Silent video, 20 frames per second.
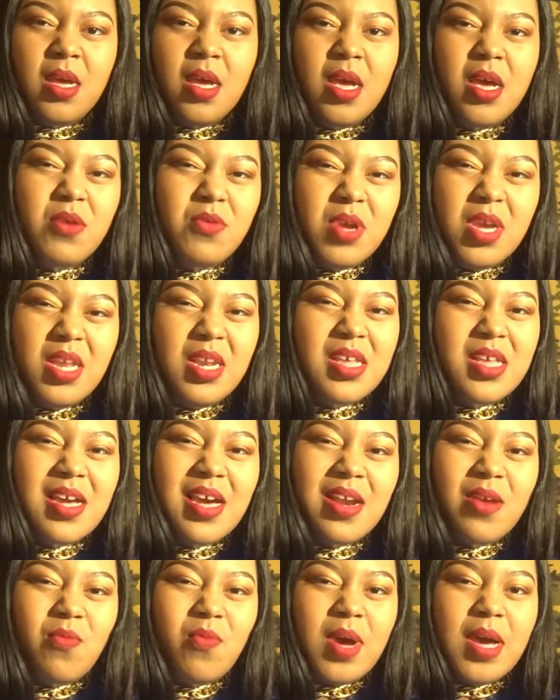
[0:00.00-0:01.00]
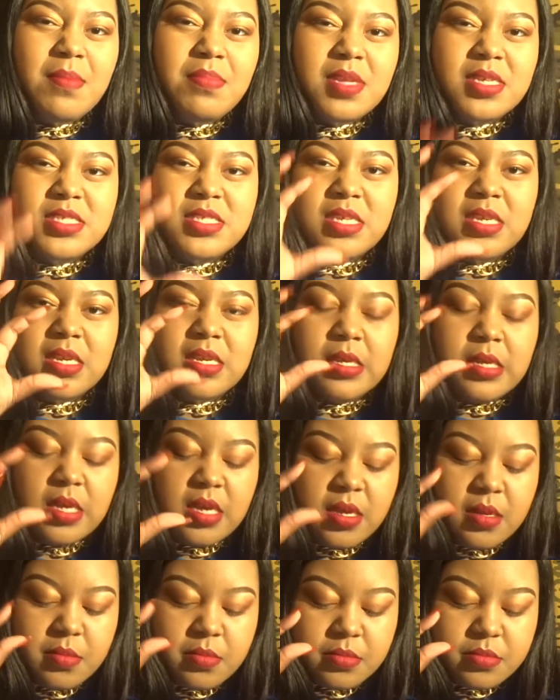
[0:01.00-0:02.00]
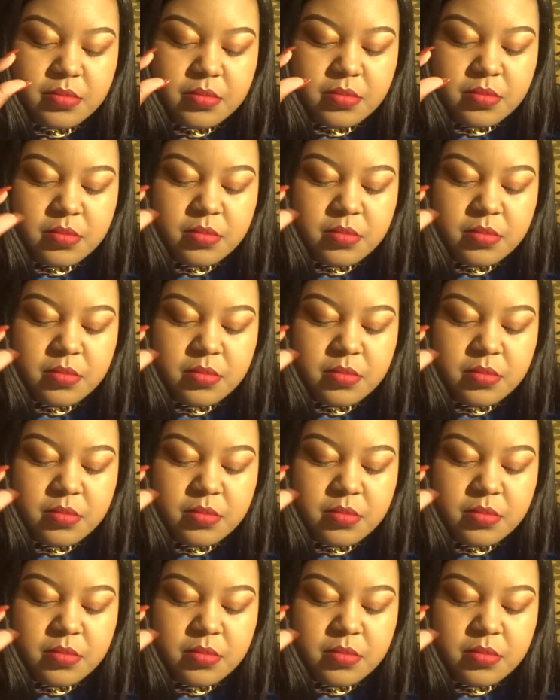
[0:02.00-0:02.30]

uh, any kind of wipe that's in a um,